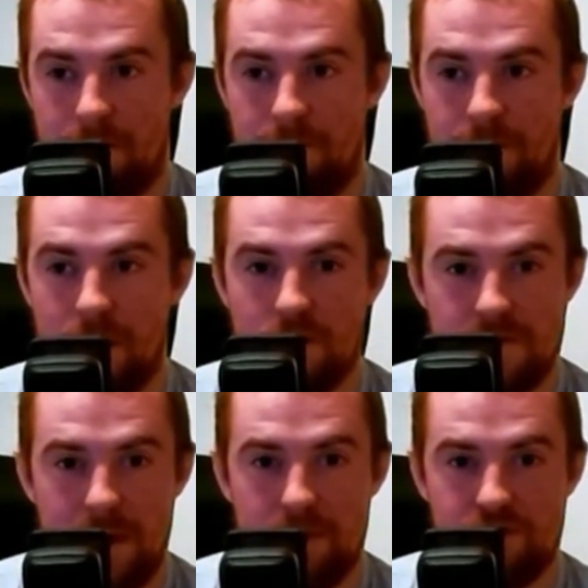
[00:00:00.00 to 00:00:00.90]
videos of
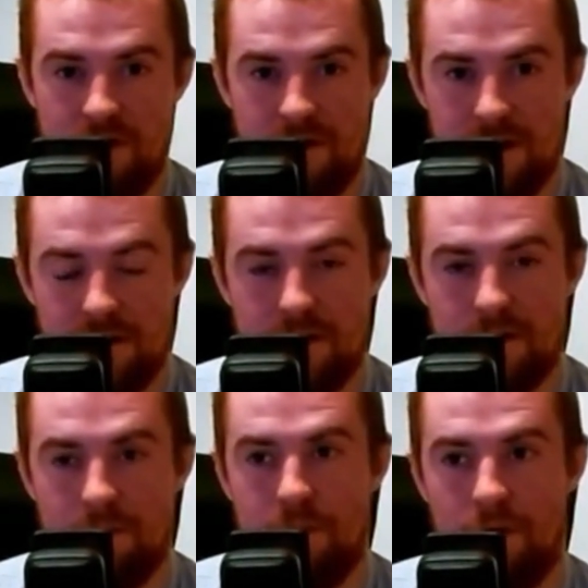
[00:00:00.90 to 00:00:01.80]
people drawing it,
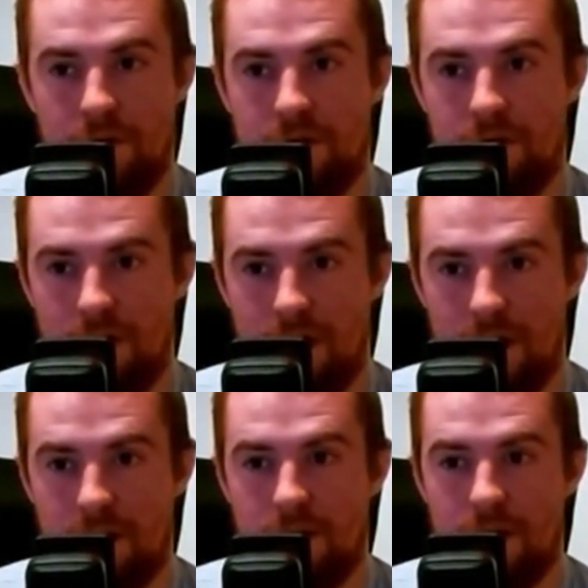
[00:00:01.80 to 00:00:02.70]
but
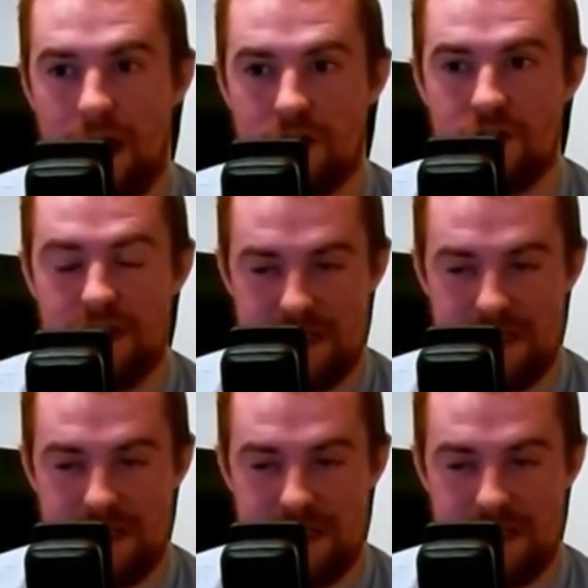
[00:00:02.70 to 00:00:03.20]
like actually